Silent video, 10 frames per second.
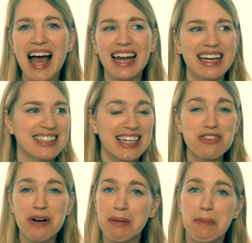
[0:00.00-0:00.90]
And I said
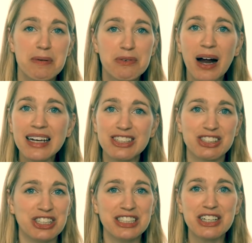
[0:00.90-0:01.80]
to Robin, be ready.
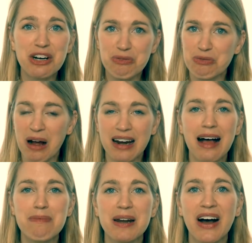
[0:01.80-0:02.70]
She is going to run
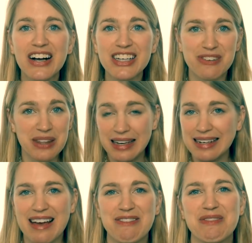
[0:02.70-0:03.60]
up and hug you. They
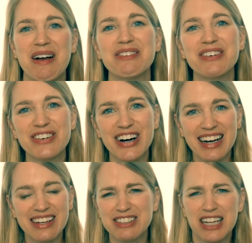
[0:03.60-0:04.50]
had never met before.
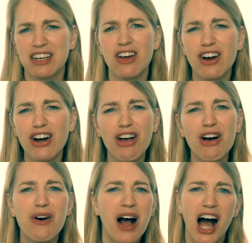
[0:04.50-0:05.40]
And he was like,
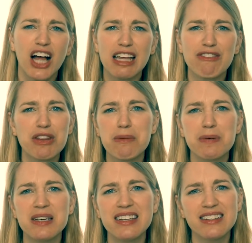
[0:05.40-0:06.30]
no. I'll give her the
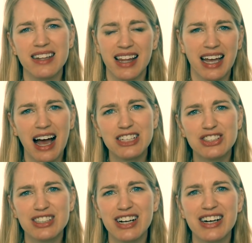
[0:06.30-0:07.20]
bees. Like,
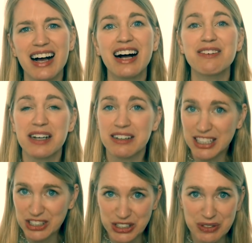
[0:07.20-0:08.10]
she's not going to hug me. And I was
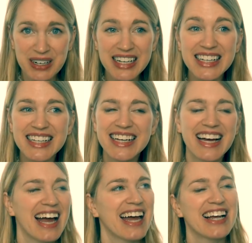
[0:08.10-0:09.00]
like, she will.
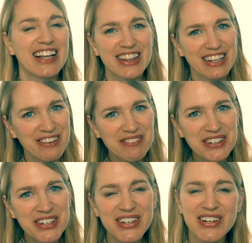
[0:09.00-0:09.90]
And lo and
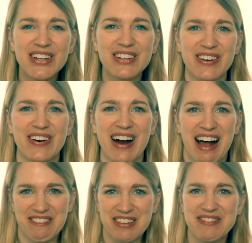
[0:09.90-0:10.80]
behold,
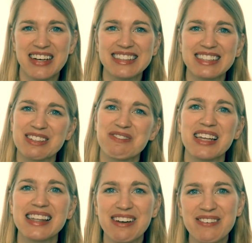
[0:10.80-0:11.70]
Robin messaged me
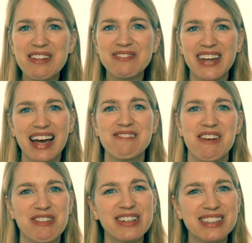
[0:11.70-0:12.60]
being like, well, I had
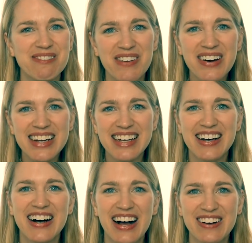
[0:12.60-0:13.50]
my first American
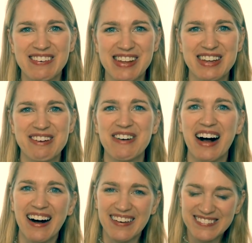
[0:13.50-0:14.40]
hug with your
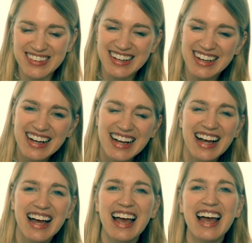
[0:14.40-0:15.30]
mom.
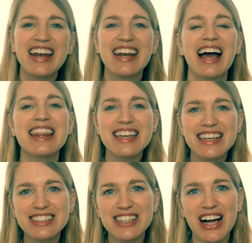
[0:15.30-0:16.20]
And I
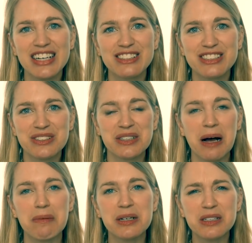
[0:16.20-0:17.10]
think he's gotten used to it
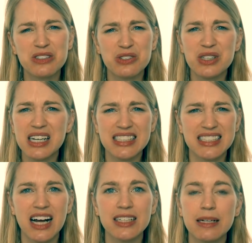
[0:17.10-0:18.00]
now, but it's true that
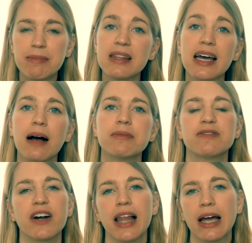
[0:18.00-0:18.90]
it's not something that
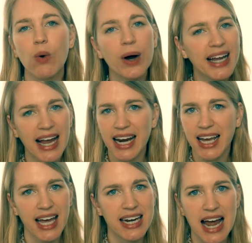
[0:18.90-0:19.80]
comes very like
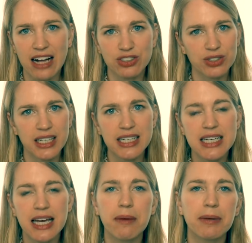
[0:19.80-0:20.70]
organic and naturally
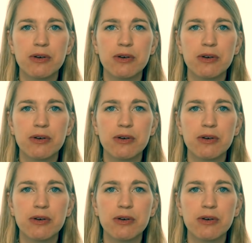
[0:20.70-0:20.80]
to him.